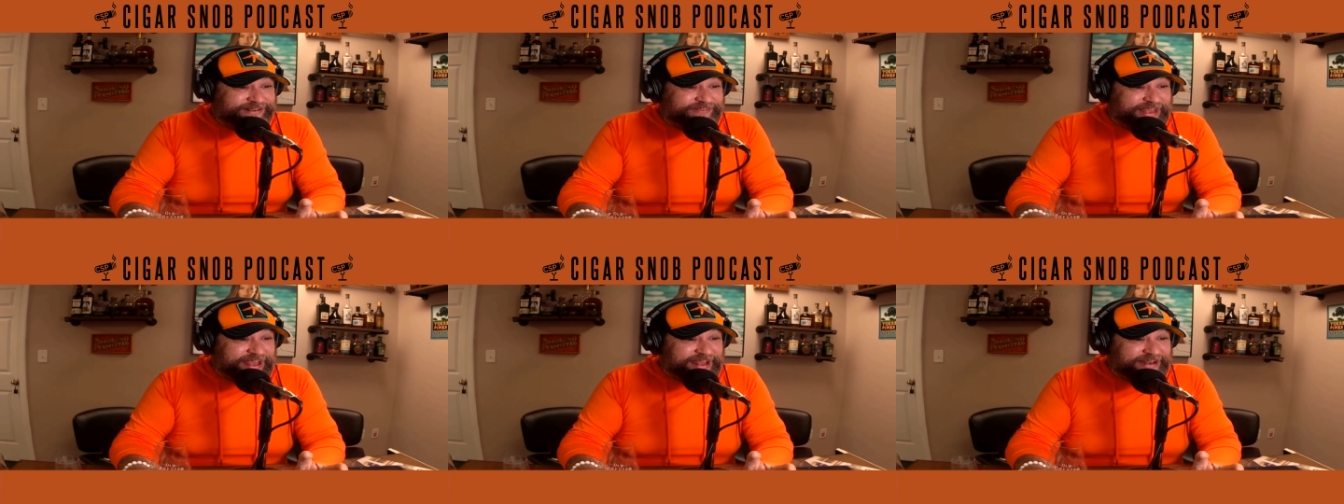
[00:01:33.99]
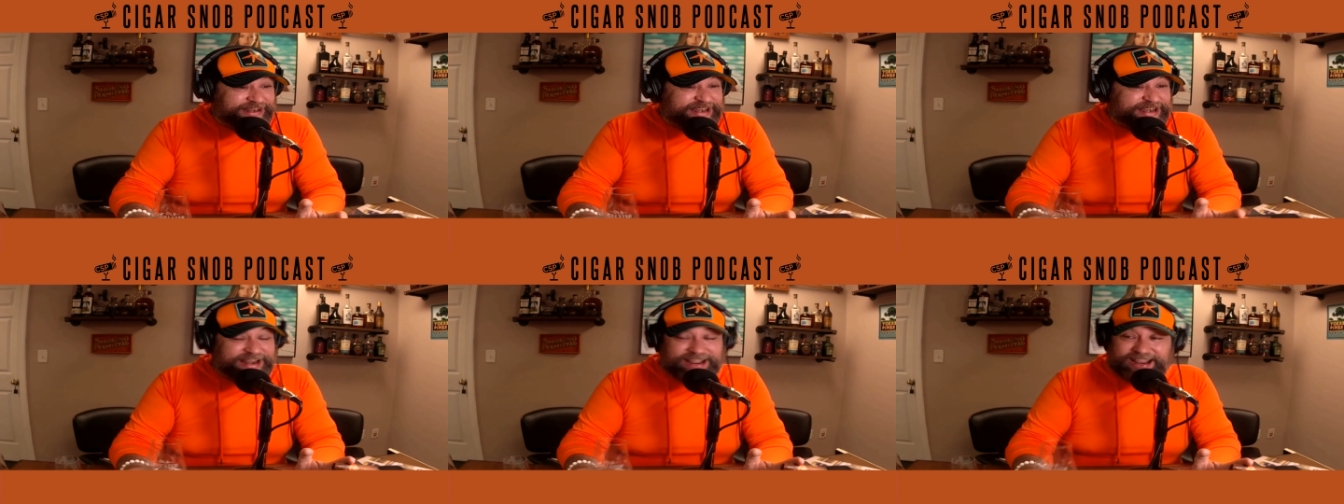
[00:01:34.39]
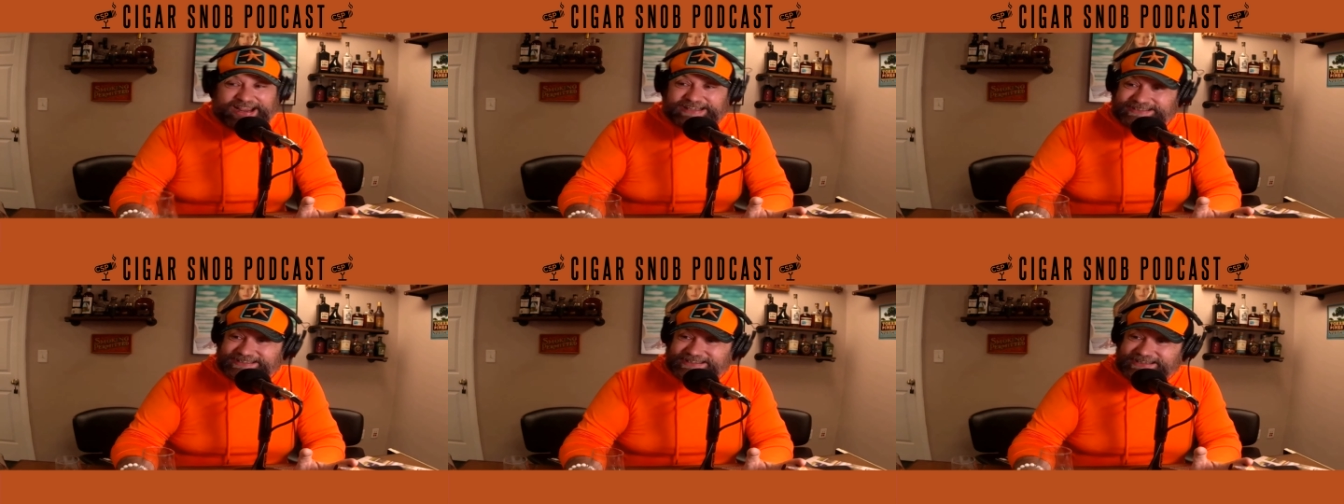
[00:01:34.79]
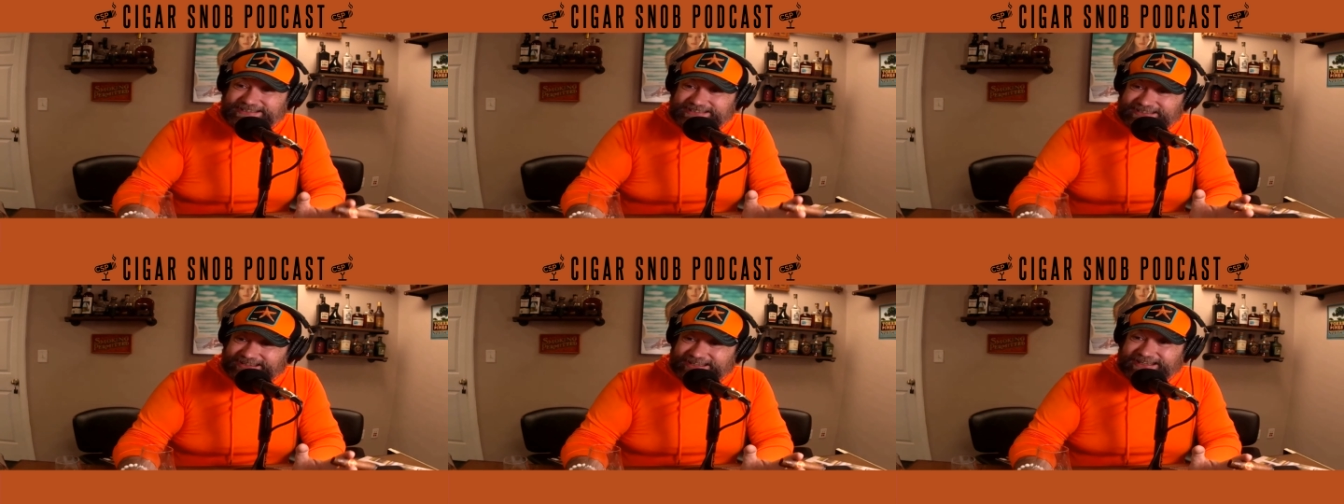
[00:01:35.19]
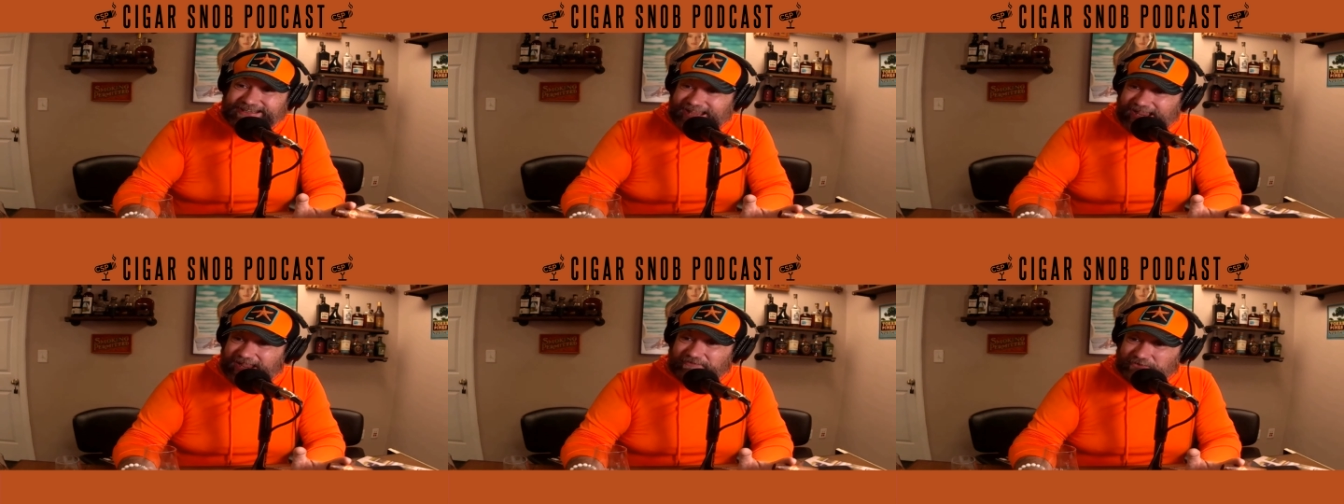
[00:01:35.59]
that nasty
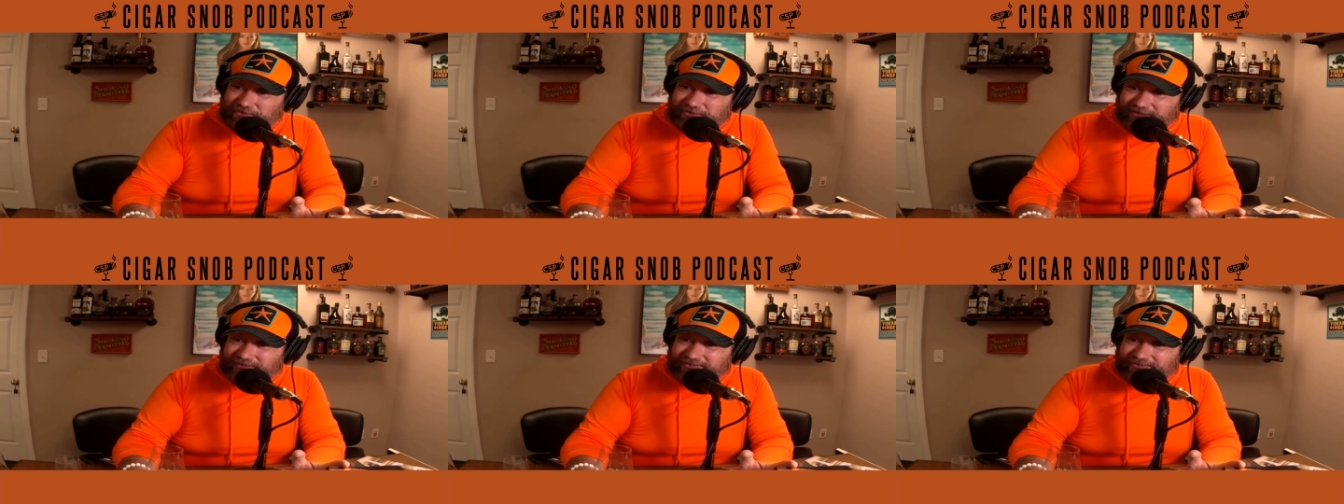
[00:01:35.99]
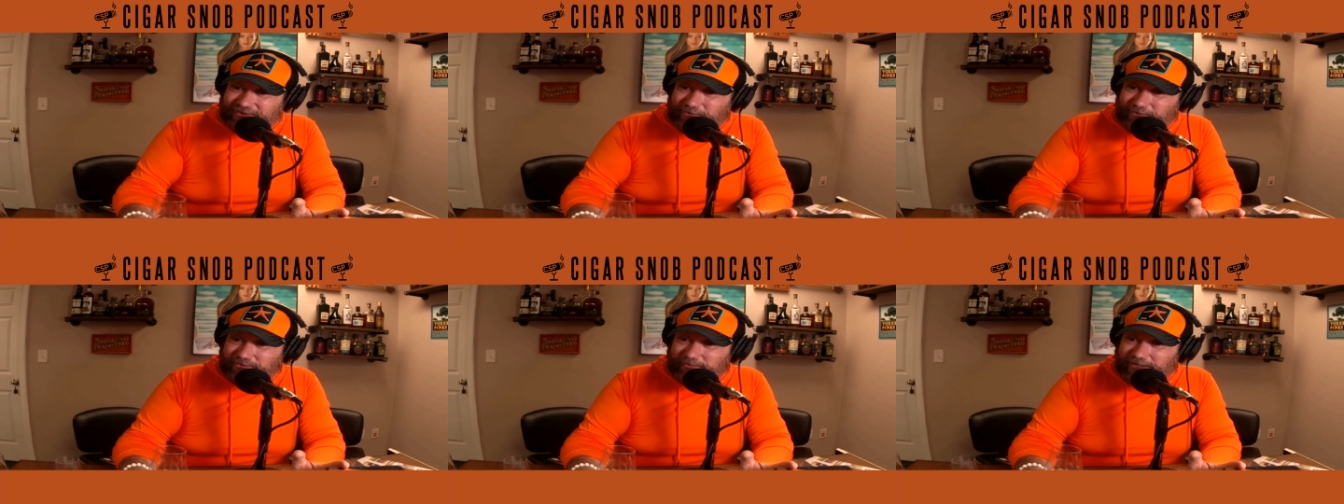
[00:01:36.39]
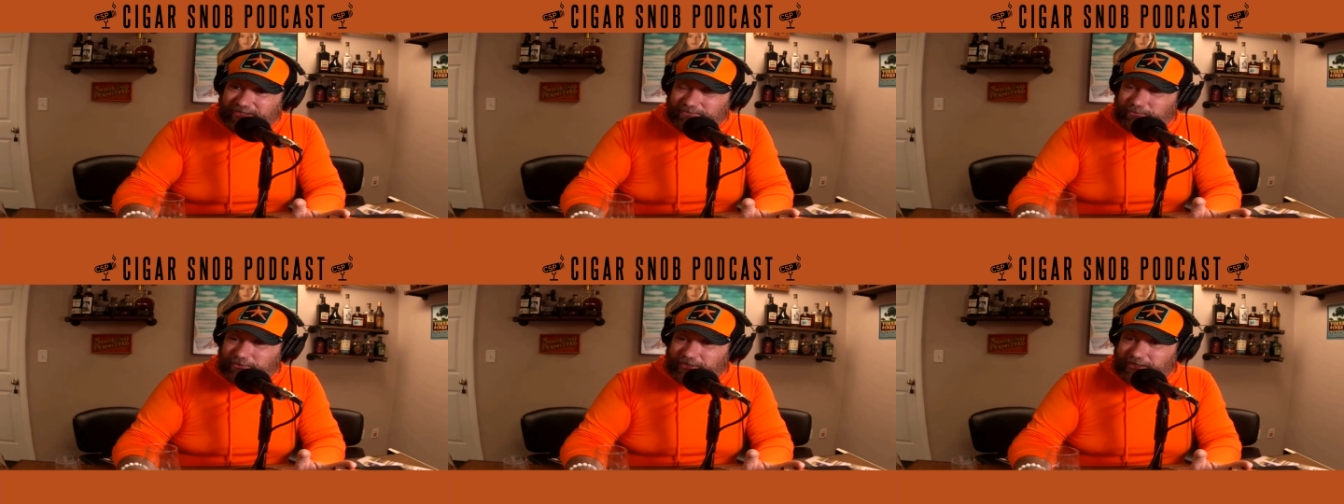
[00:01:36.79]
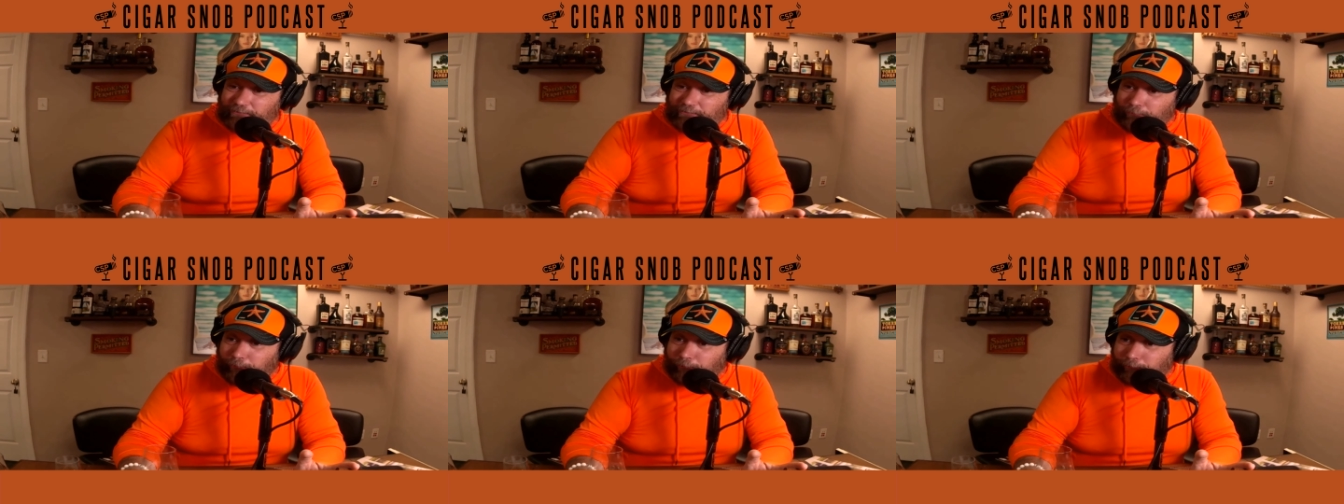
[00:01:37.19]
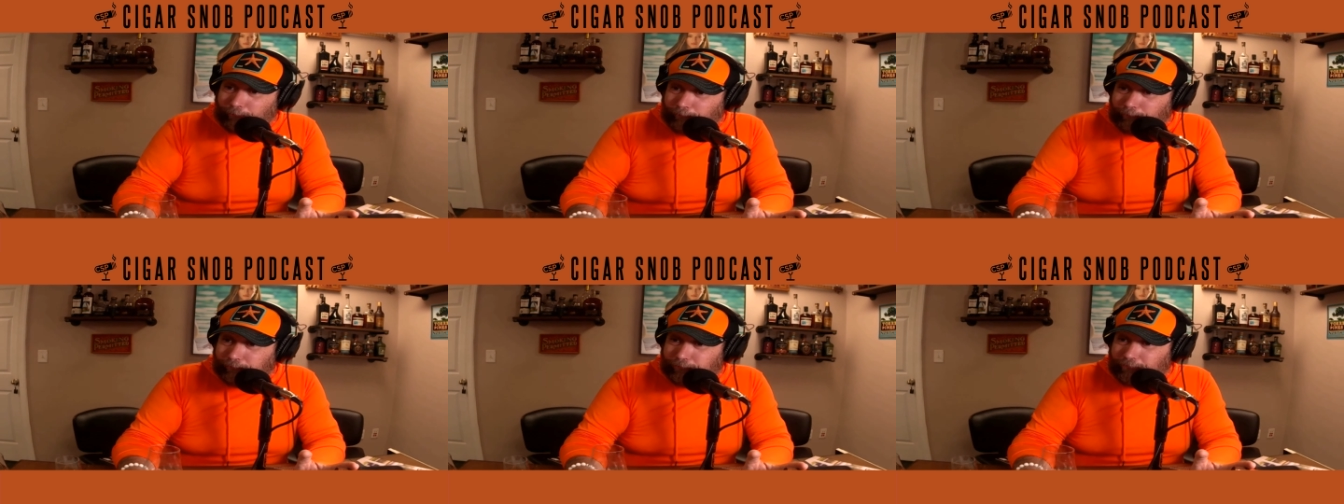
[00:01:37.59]
tequila aftertaste that always makes me want to
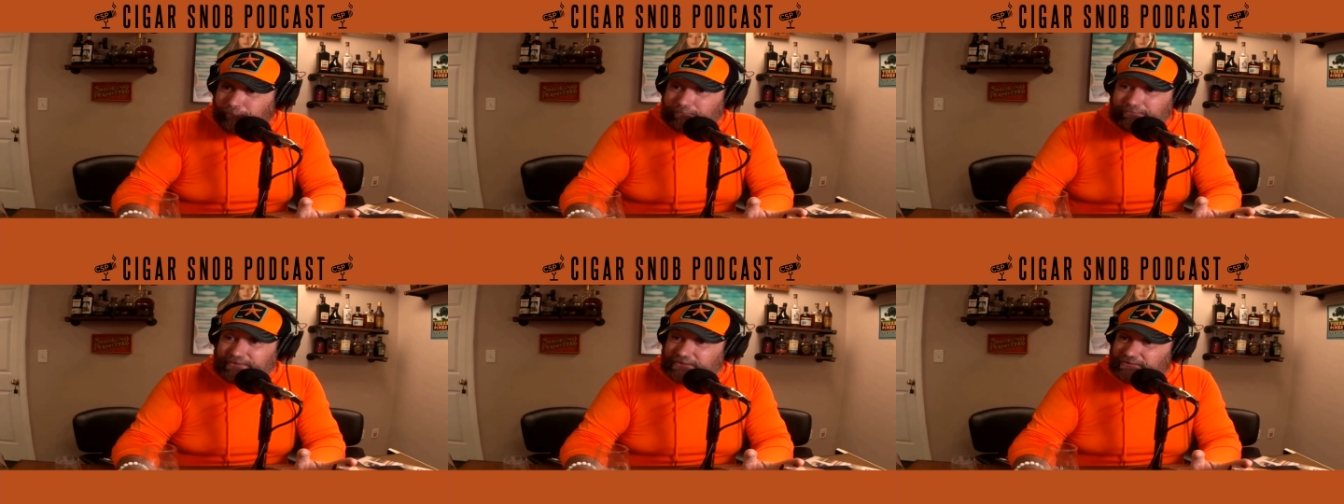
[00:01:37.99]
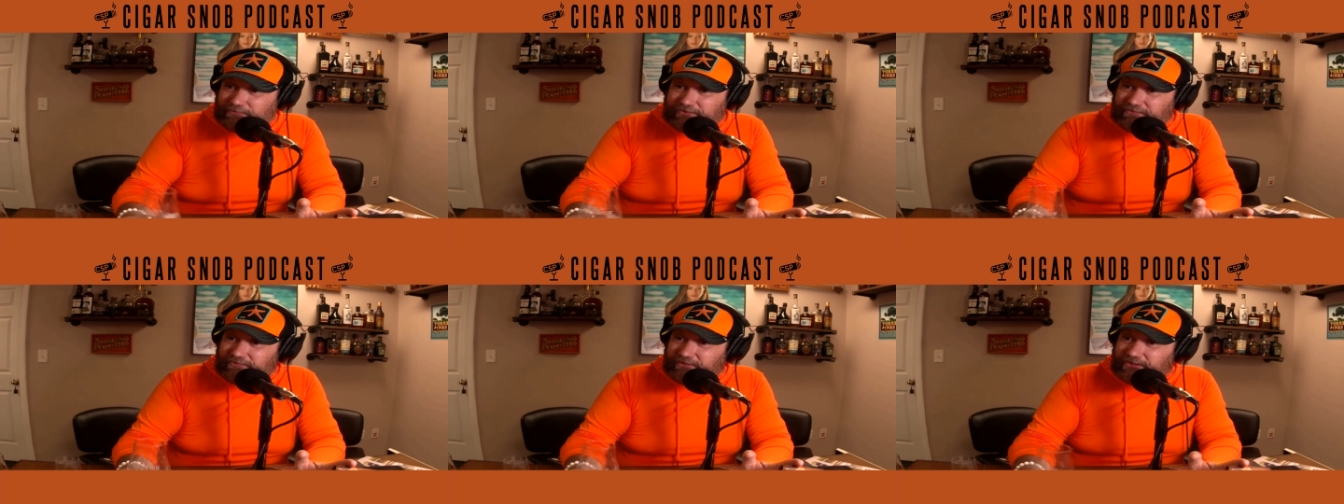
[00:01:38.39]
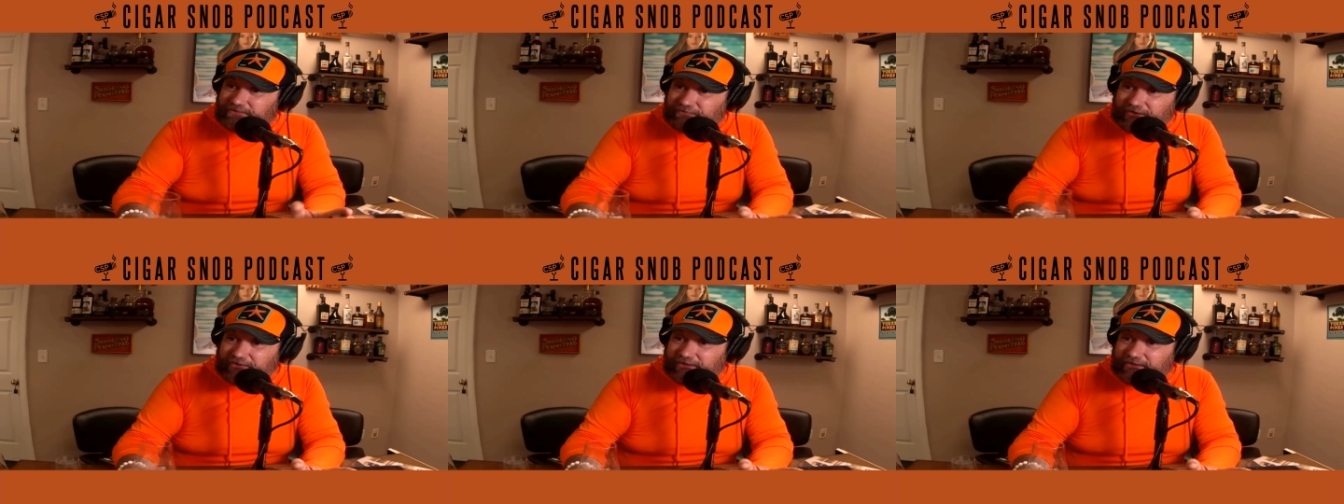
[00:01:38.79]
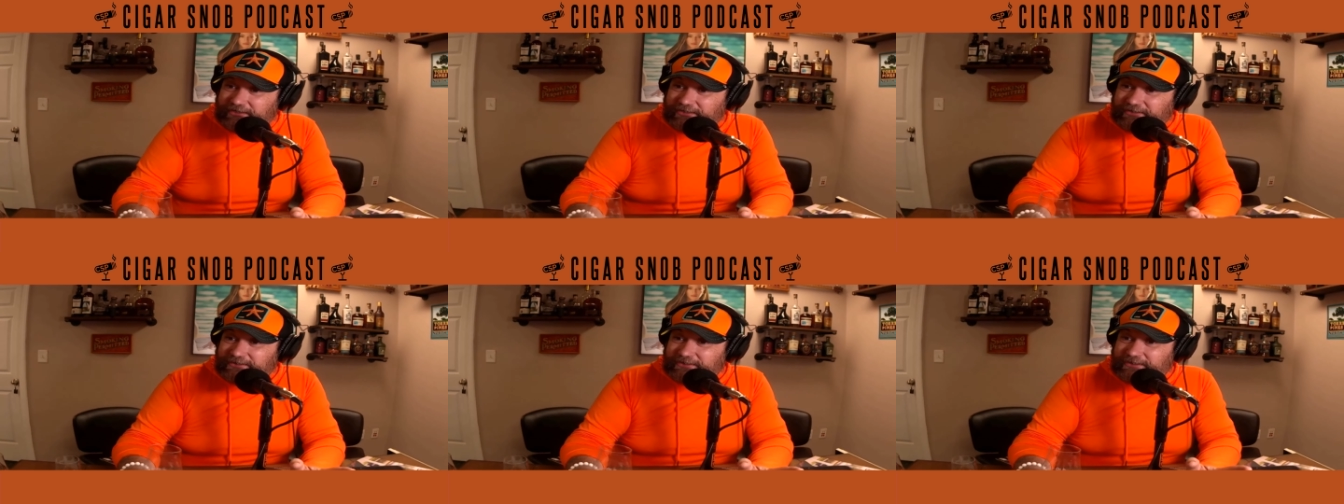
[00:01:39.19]
go. This was it's it very reminds you of